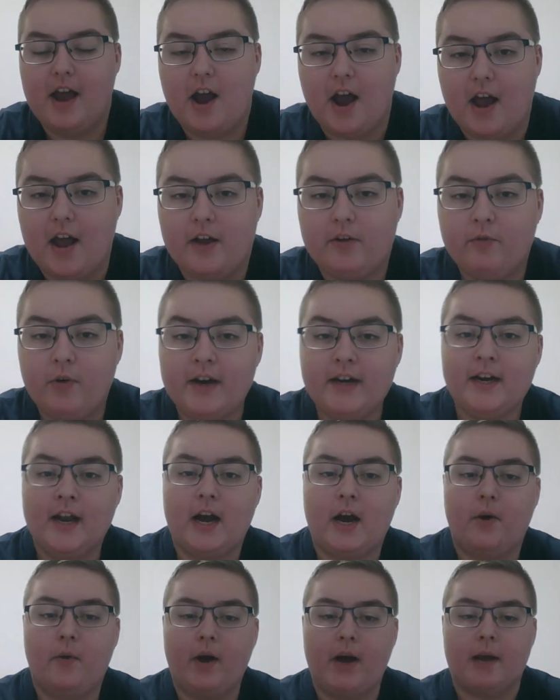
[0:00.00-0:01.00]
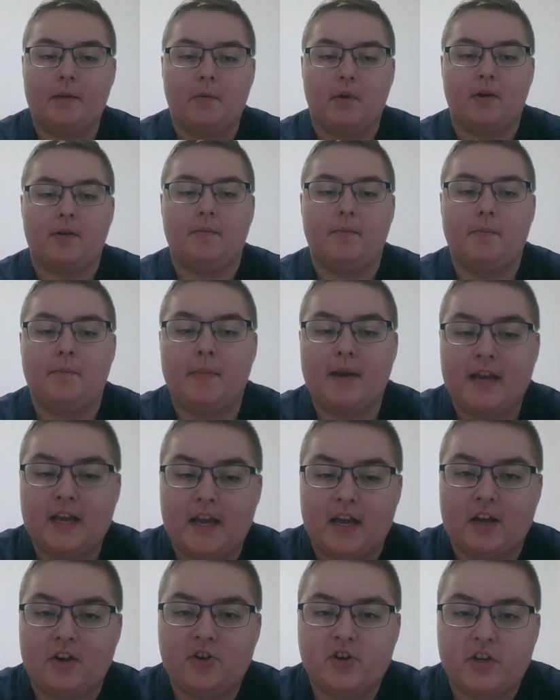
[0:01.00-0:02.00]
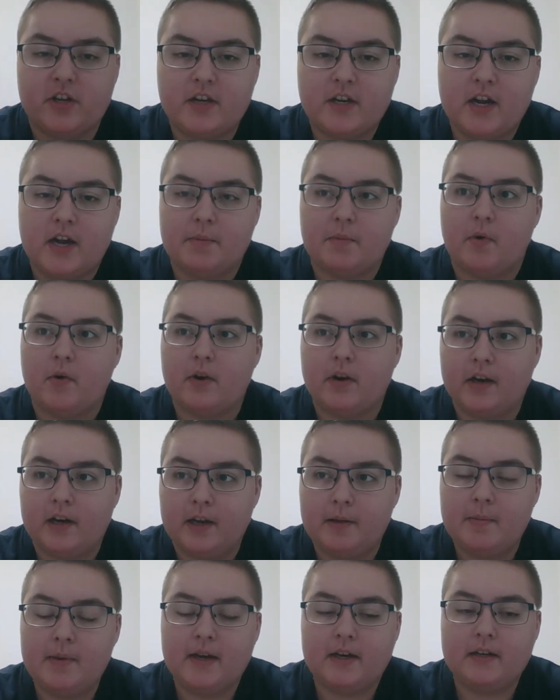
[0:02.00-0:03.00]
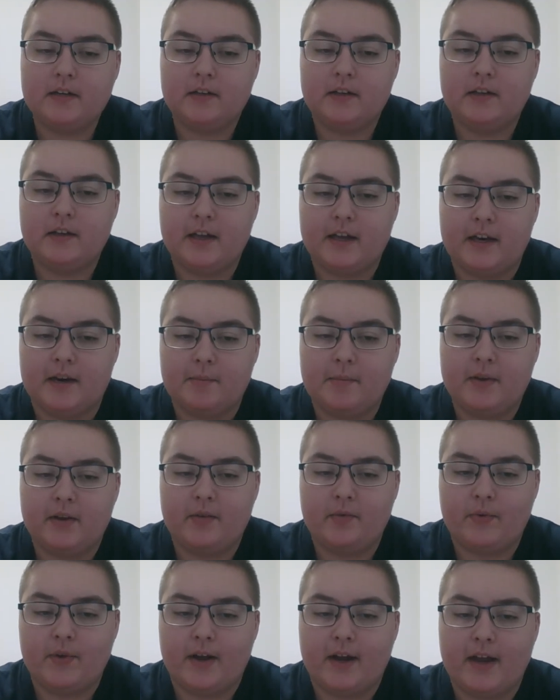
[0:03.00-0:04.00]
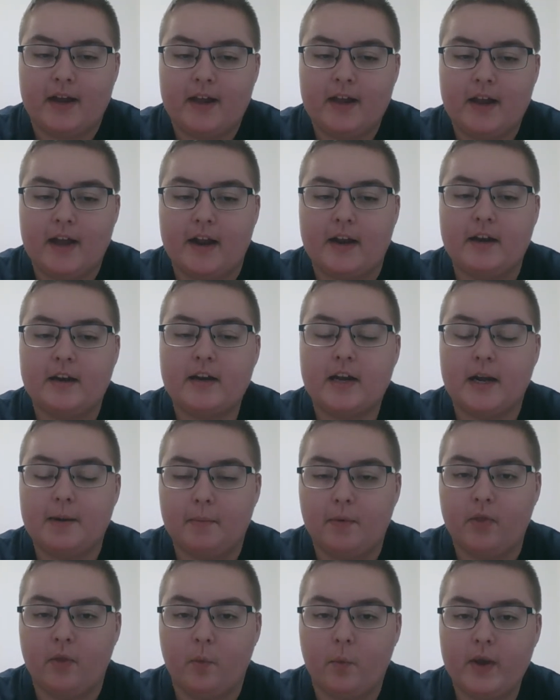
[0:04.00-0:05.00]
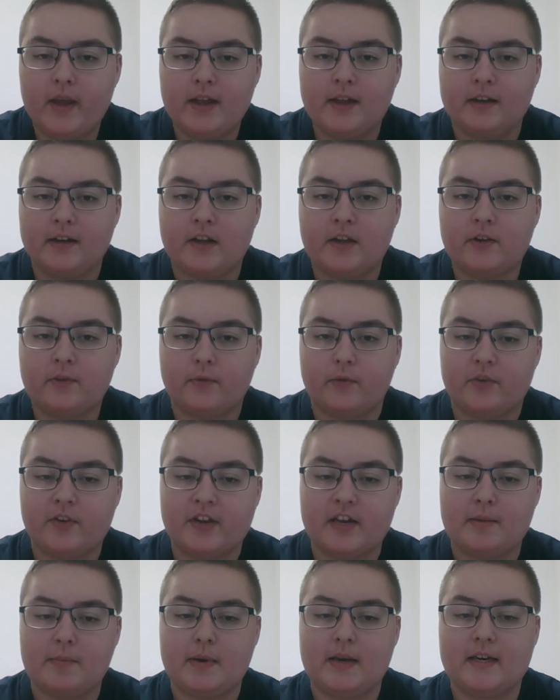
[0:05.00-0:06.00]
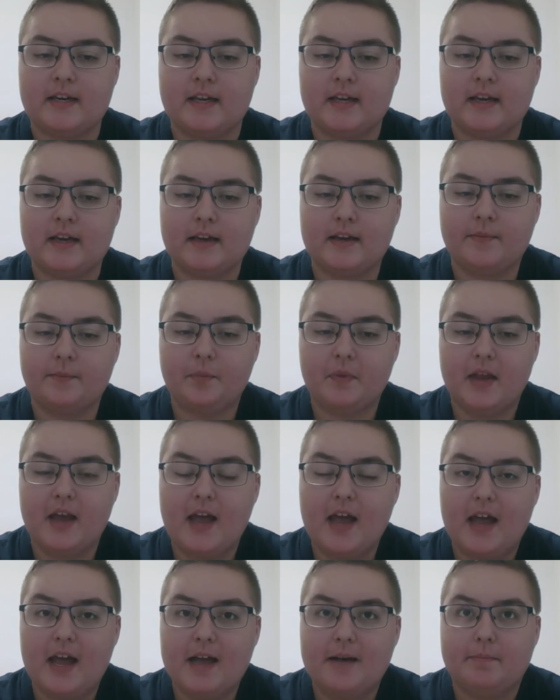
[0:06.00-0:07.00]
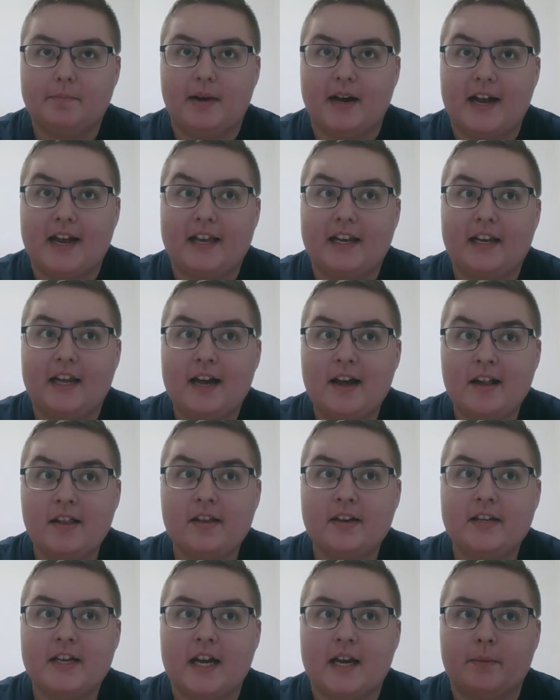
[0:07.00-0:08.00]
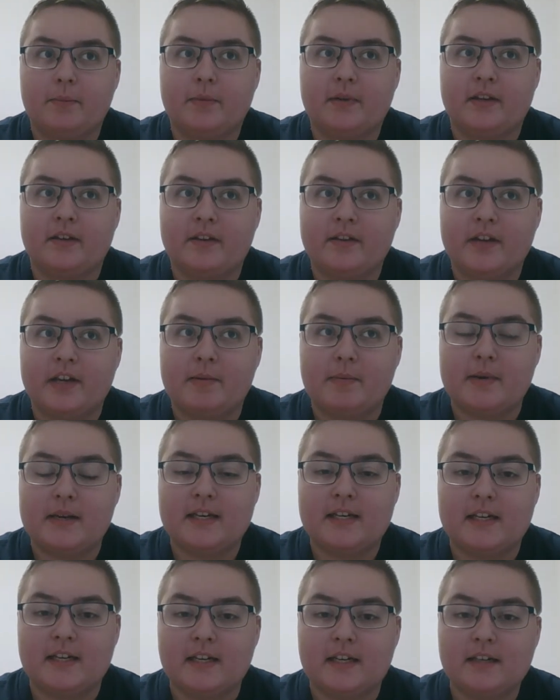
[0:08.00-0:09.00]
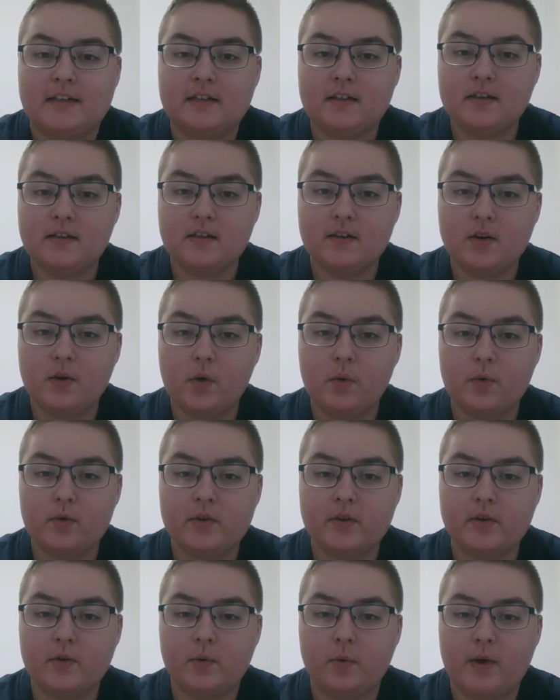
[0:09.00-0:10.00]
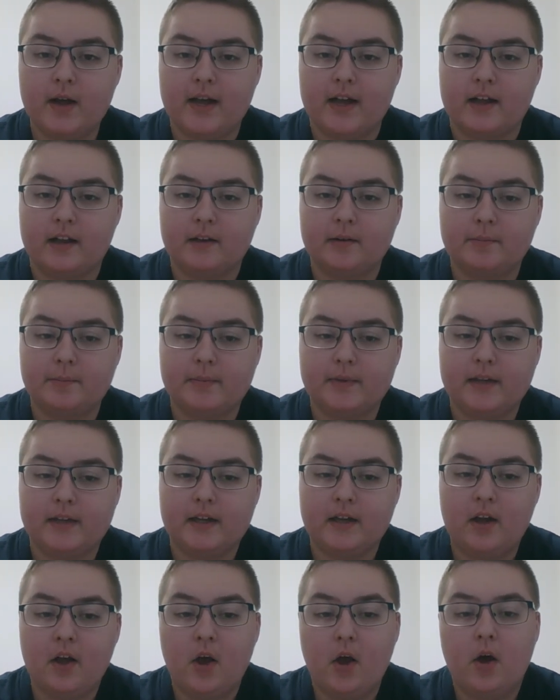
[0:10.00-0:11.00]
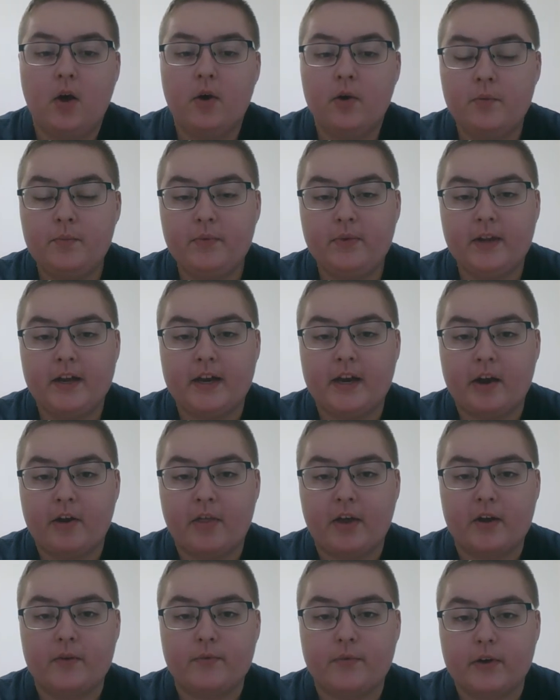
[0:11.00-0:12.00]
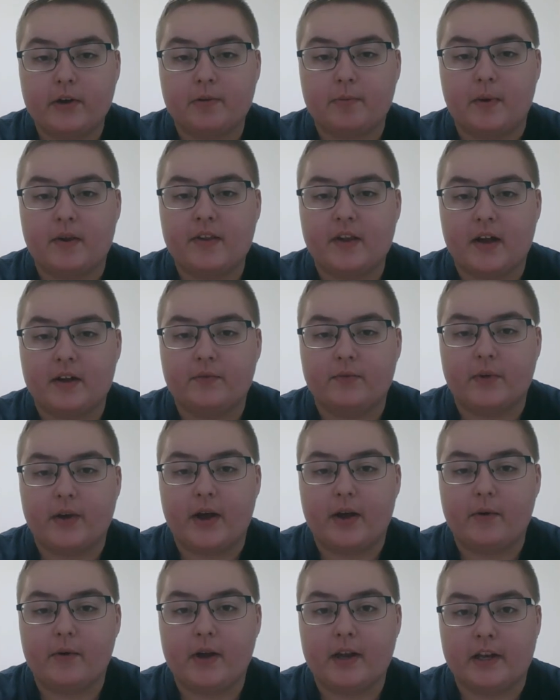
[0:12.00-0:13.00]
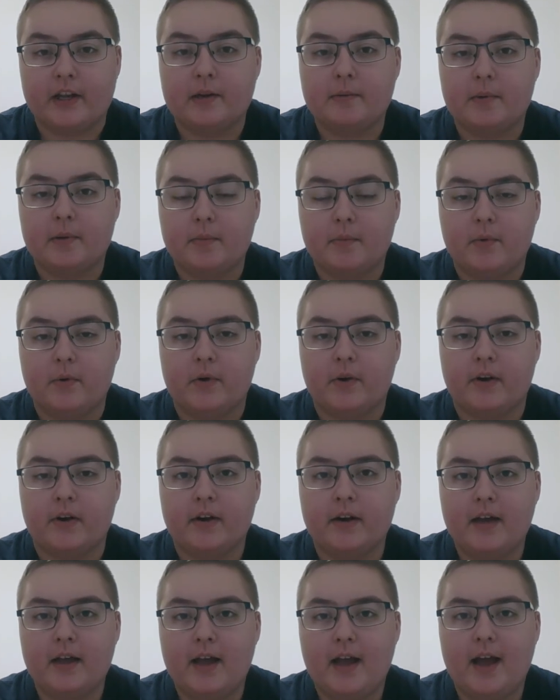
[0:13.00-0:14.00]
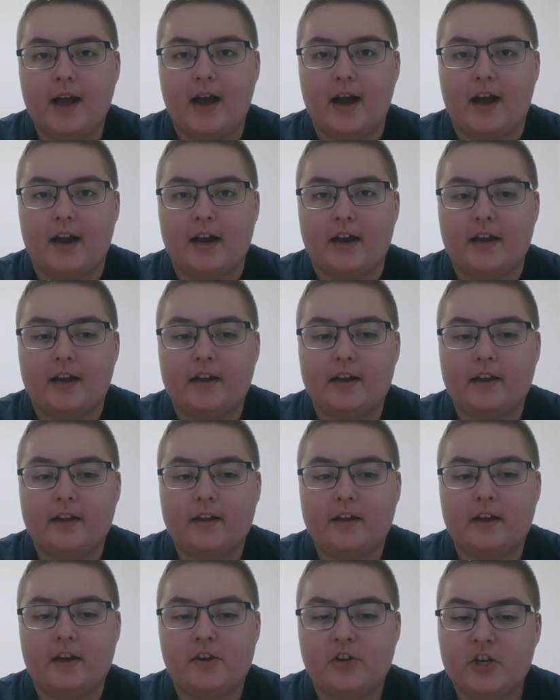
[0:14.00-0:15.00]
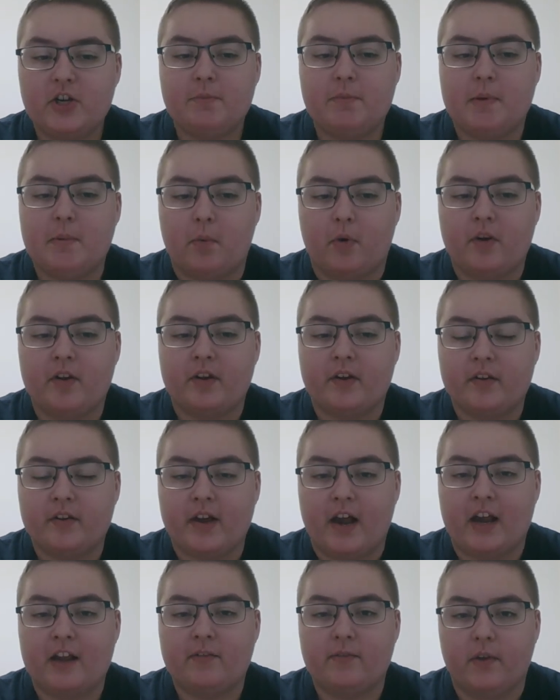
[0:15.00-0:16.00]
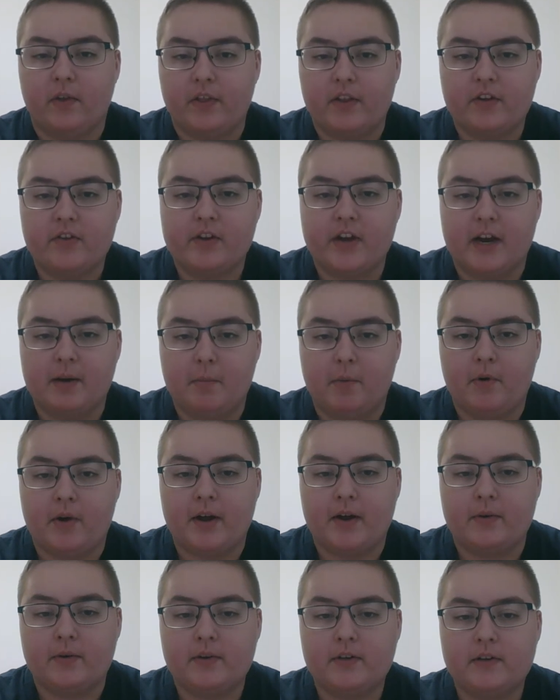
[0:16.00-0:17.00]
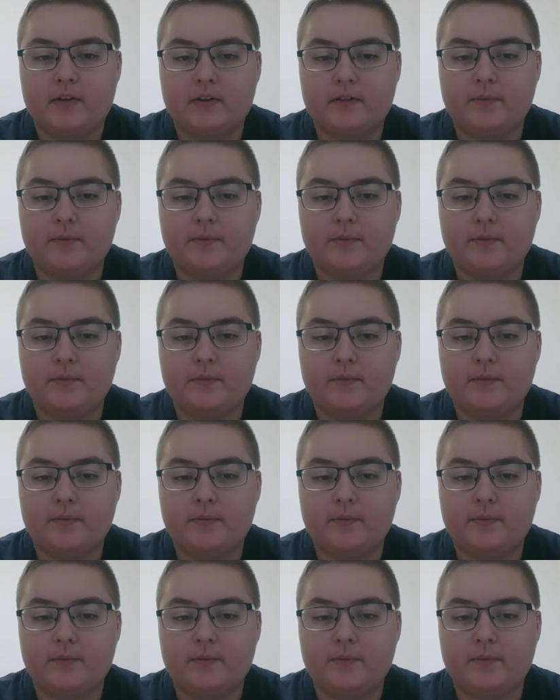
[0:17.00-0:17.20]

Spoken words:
Right now, I'm on medication. I'm on Lamictal and Abilify, and I'm on the waiting list for CBT. My last attempt at CBT didn't go so well, but hopefully now that I've figured myself out a little bit more, it should be more successful this time around.